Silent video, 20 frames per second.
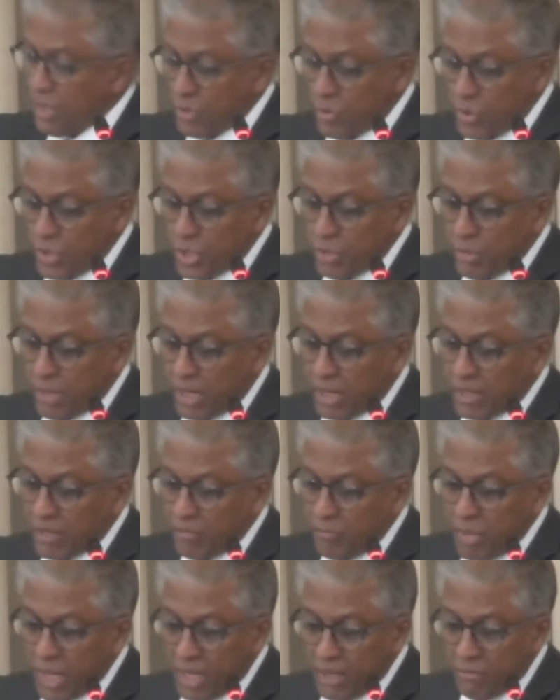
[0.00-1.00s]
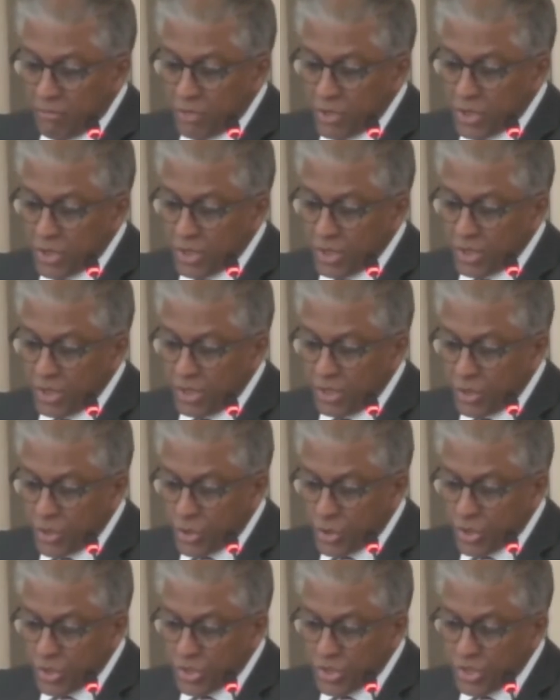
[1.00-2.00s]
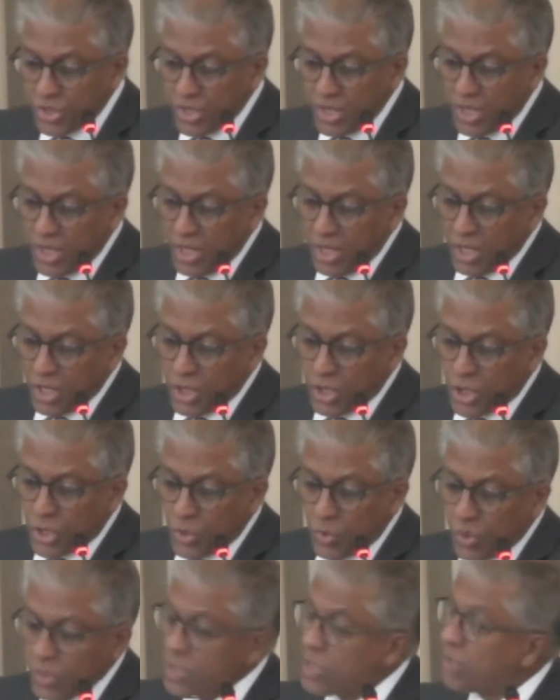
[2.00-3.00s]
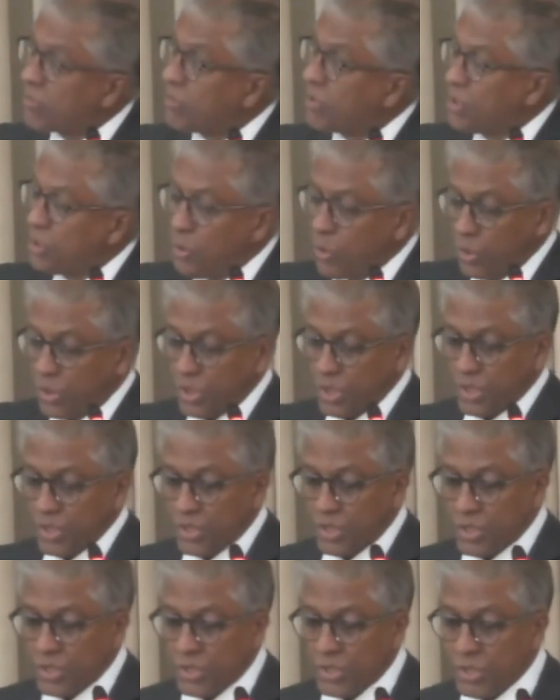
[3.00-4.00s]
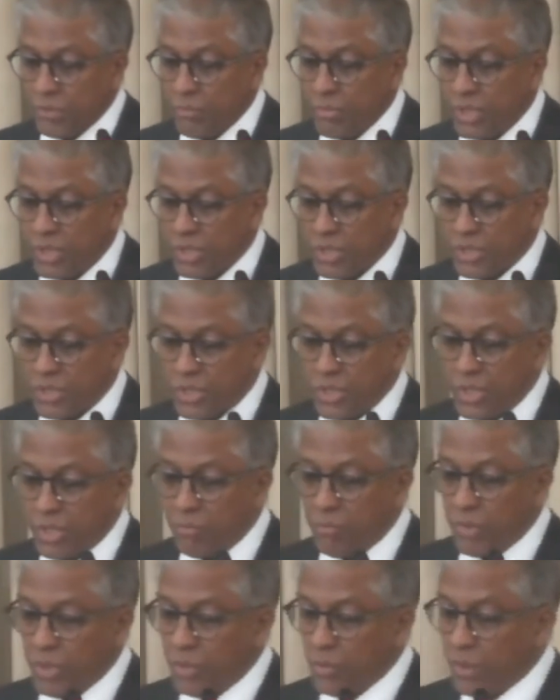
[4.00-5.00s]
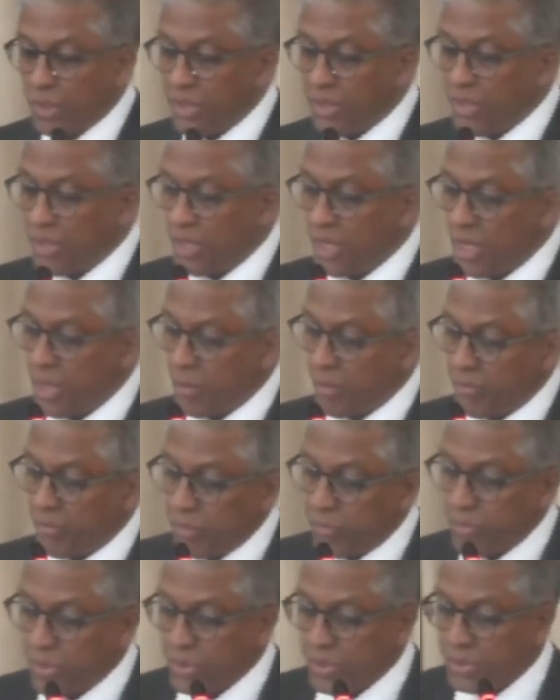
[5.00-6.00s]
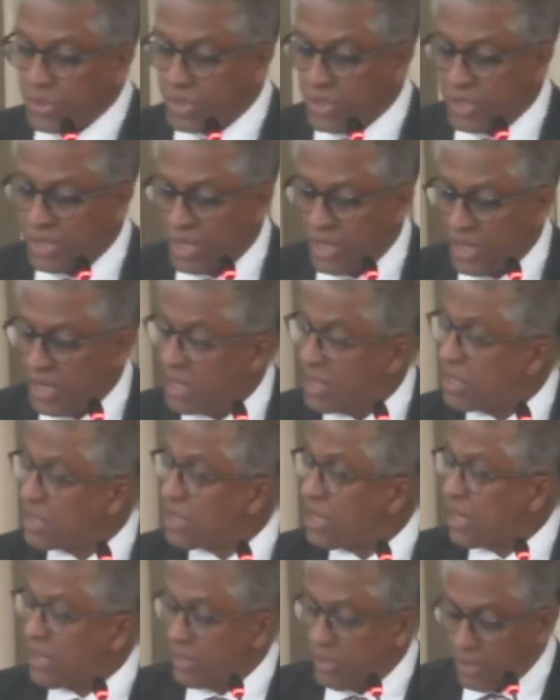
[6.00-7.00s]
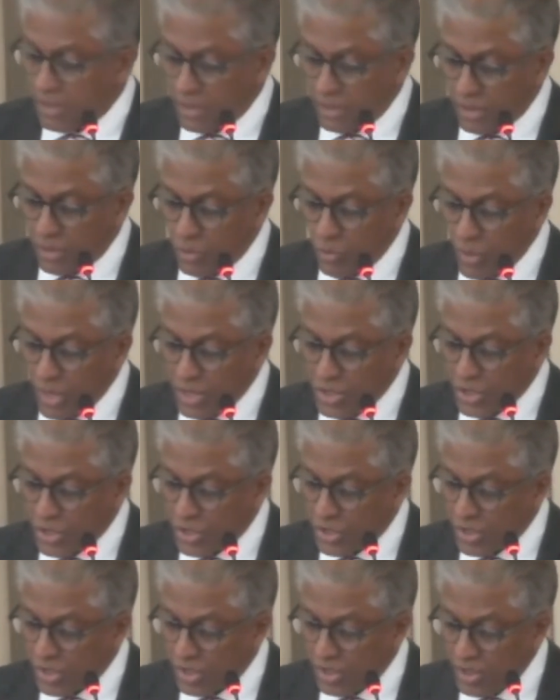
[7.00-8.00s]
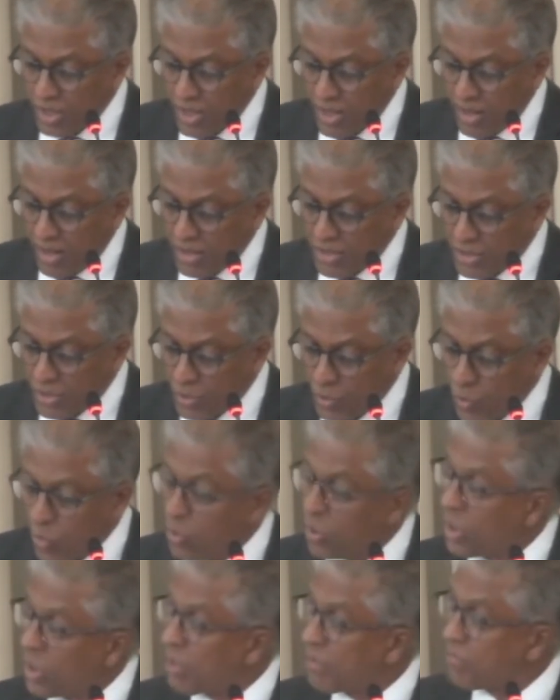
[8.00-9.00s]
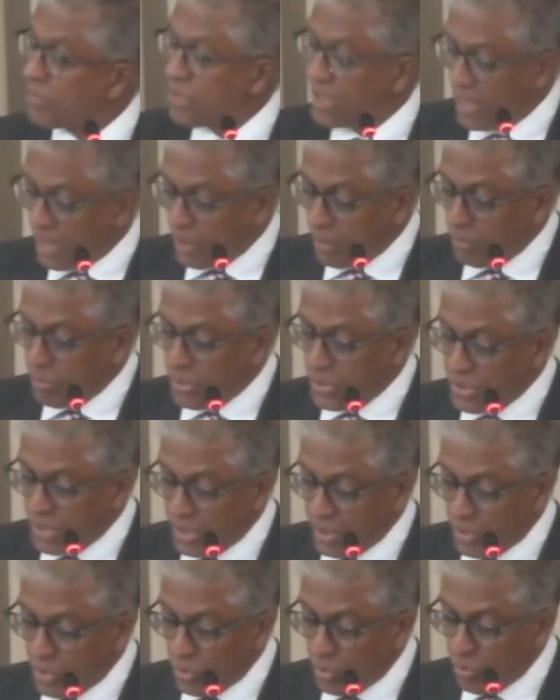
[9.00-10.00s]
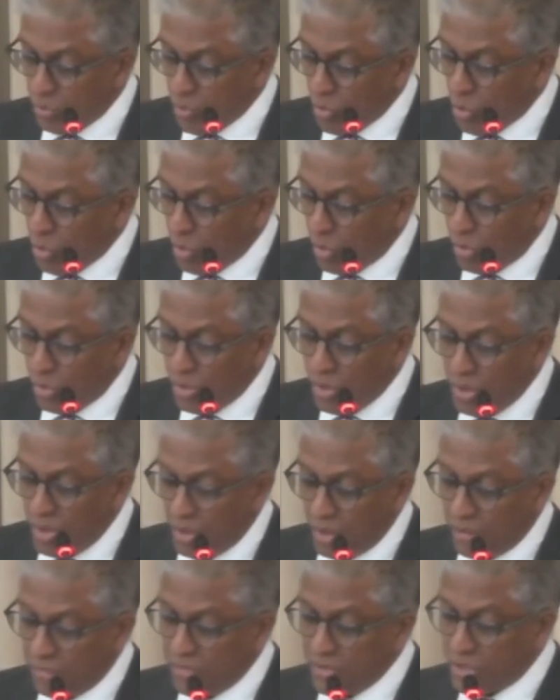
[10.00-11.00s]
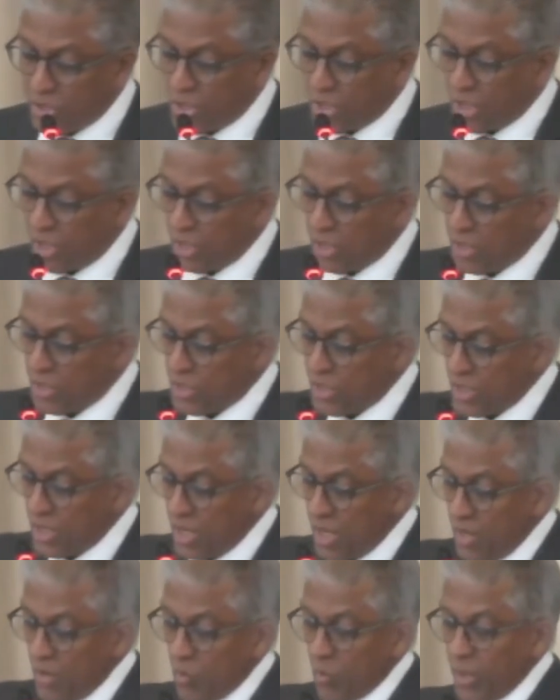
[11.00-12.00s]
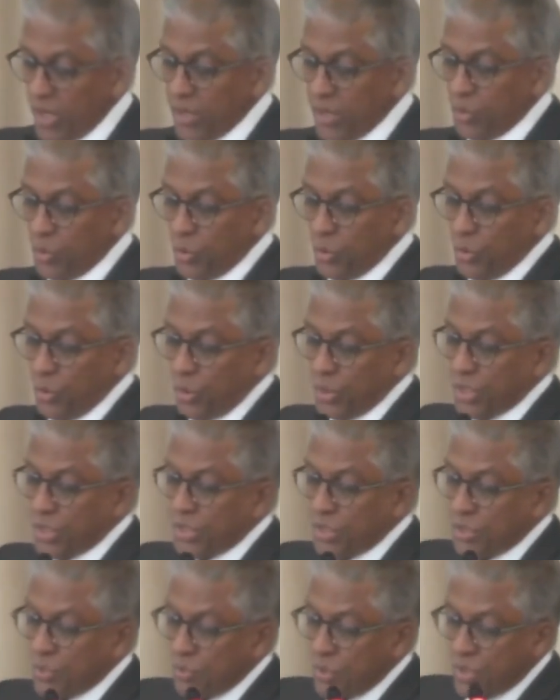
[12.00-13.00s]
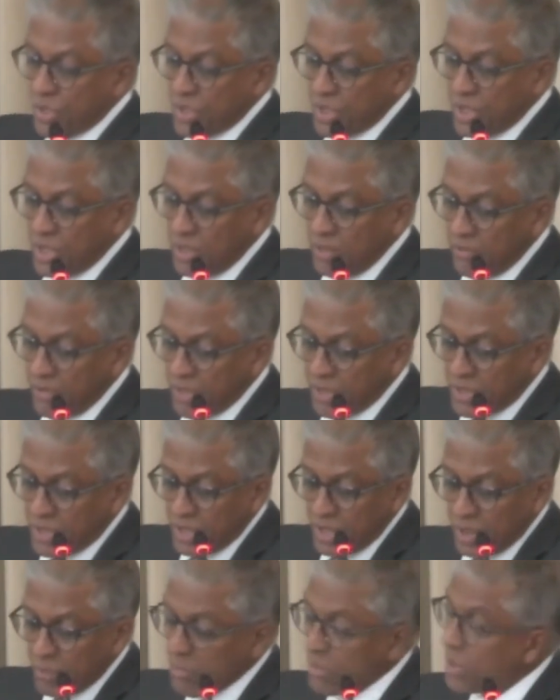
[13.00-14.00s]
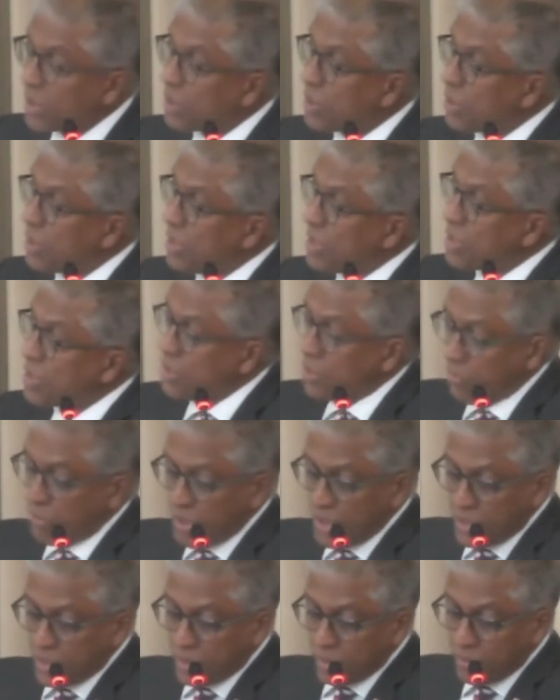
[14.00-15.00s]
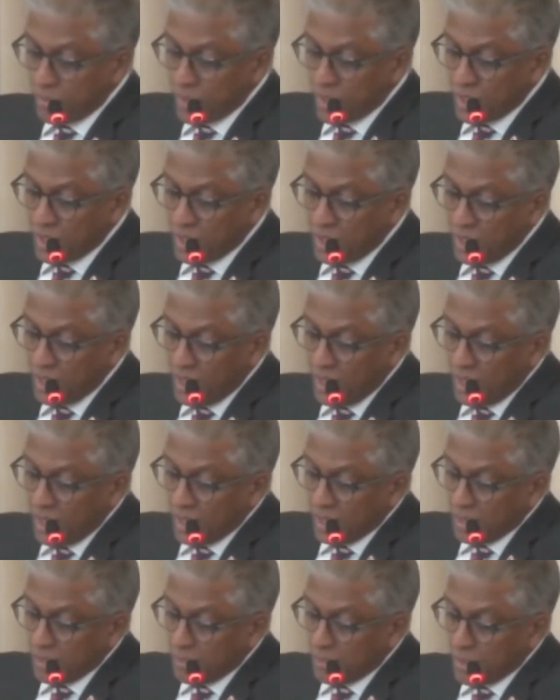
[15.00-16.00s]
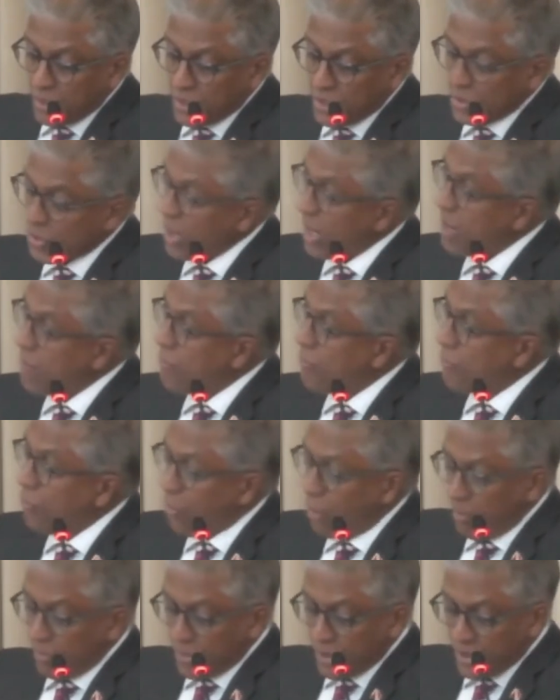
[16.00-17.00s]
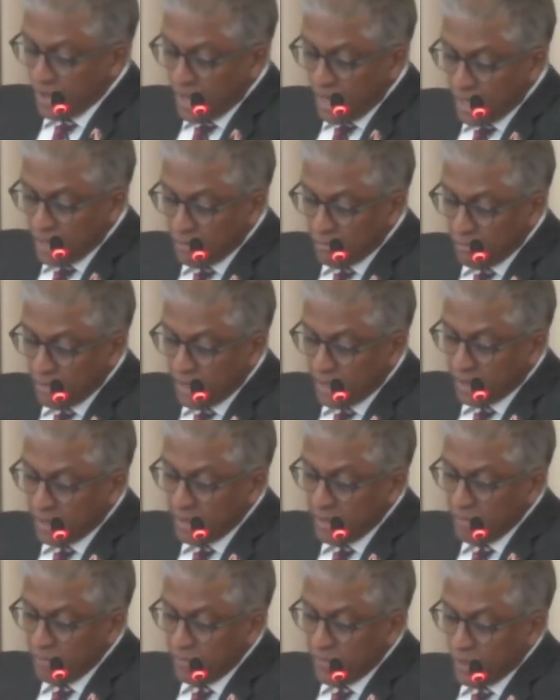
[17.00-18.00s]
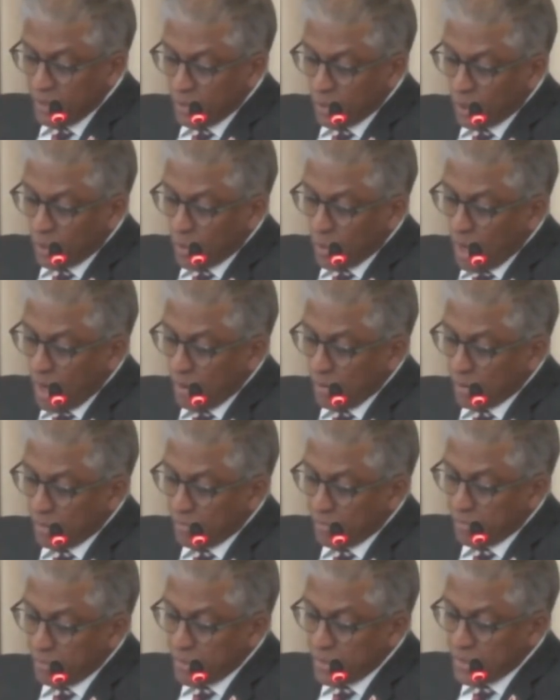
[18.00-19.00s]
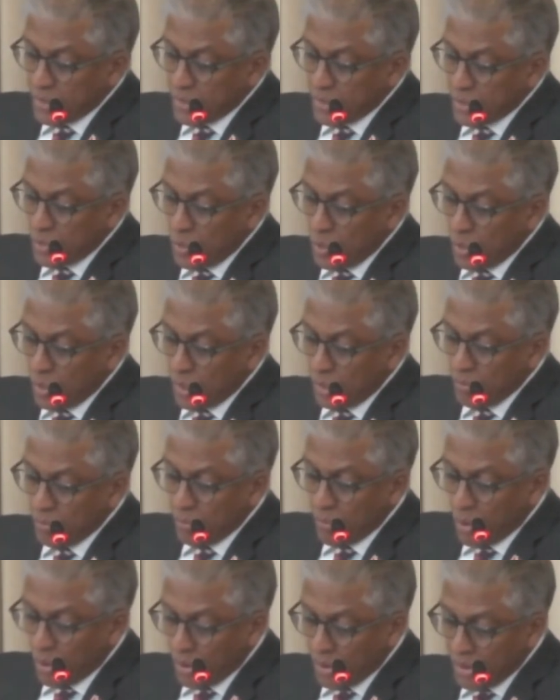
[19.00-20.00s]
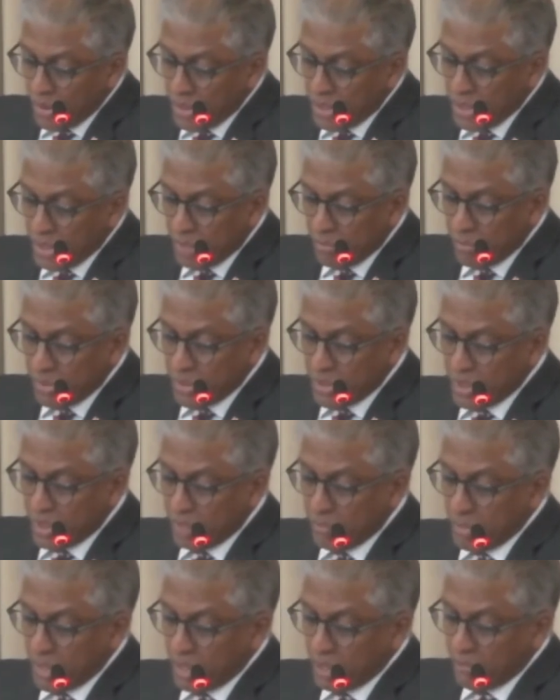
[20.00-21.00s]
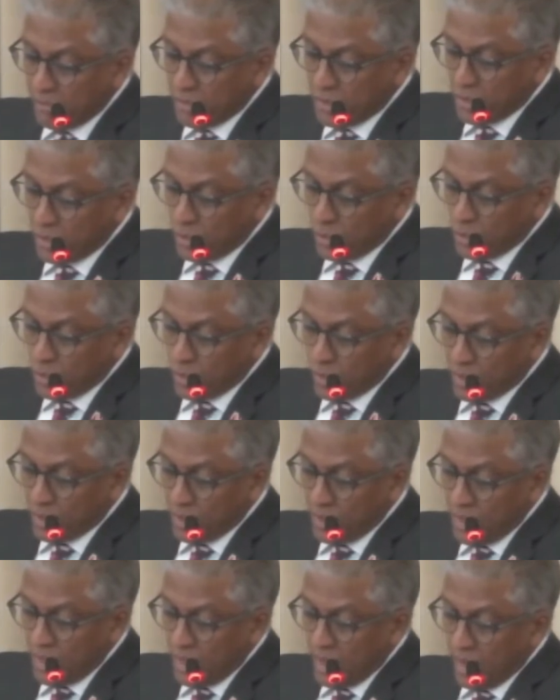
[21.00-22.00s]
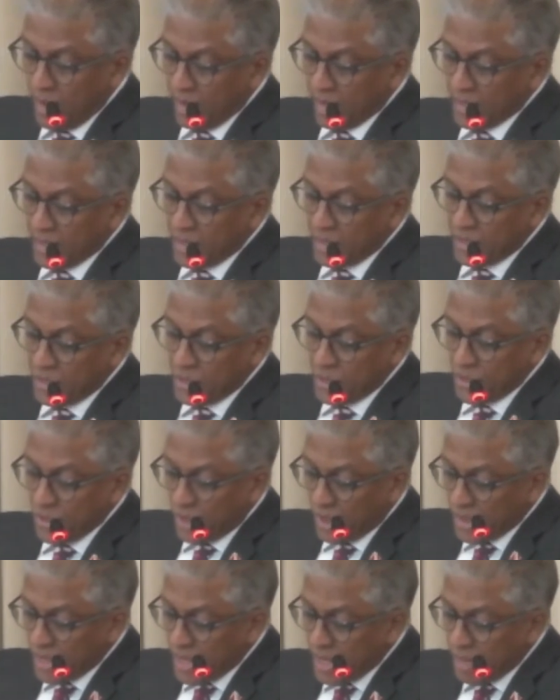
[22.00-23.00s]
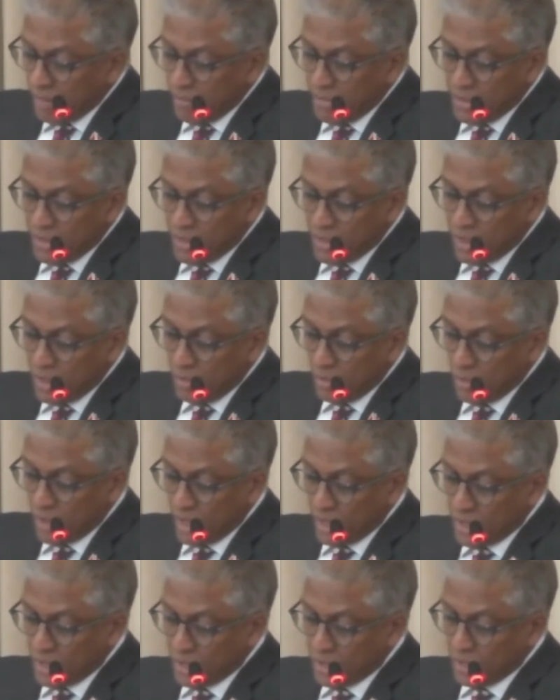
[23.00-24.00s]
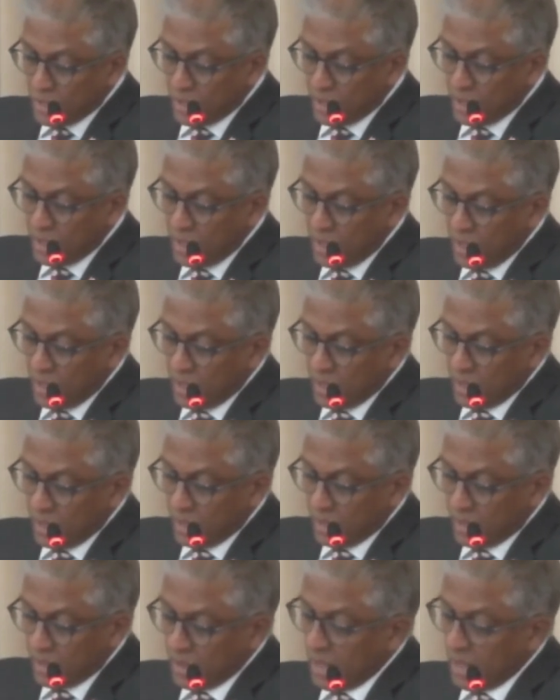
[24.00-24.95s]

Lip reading: respect of beneficial interests, issuance of a notice to submit a statement where the name of the person is entered in the register as the holder of 10% or more of the shares. Where no notice is received, a statement is to be submitted in the prescribed form to that effect. Requirement for persons holding more than 10% beneficial owner and does not have his name registered in